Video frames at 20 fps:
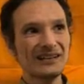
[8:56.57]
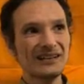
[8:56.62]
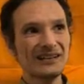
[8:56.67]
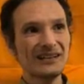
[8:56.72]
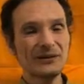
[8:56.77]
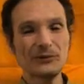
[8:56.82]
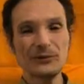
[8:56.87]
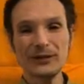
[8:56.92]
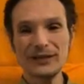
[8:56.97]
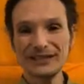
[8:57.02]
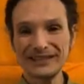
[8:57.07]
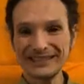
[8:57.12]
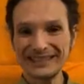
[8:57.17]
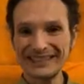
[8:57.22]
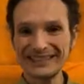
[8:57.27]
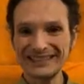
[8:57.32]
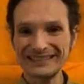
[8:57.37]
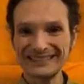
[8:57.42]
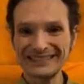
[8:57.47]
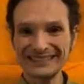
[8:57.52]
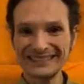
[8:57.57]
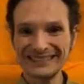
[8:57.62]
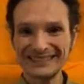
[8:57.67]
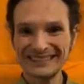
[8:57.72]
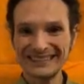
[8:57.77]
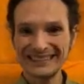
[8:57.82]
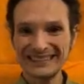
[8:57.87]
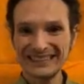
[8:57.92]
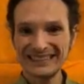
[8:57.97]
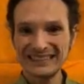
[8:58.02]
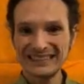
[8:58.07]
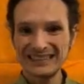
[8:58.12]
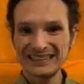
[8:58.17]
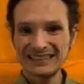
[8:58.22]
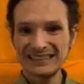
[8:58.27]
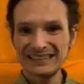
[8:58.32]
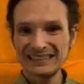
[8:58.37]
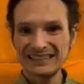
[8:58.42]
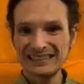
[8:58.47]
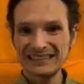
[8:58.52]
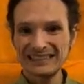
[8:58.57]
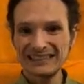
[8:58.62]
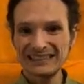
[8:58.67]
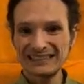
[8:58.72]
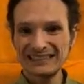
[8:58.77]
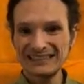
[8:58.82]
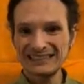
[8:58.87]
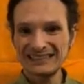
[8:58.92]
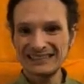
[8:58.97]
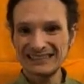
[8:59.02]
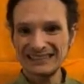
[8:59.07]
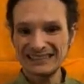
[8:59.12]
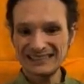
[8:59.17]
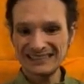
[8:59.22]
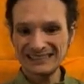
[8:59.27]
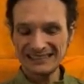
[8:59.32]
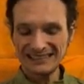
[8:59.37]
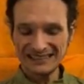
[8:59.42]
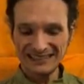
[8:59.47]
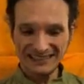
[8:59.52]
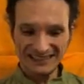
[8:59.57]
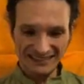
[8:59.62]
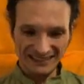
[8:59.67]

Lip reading: awareness. And this is